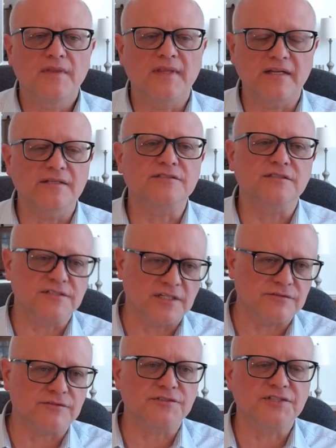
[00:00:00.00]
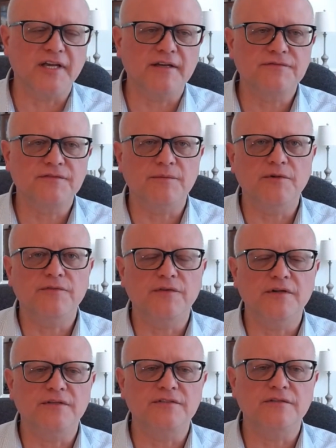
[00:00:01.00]
That is the central shaft I'm
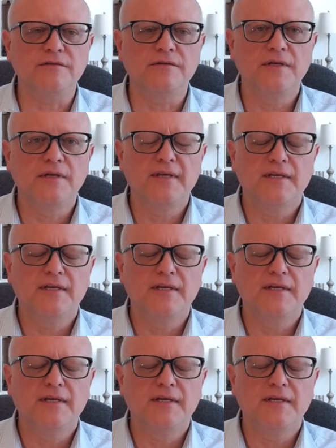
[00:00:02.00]
referring to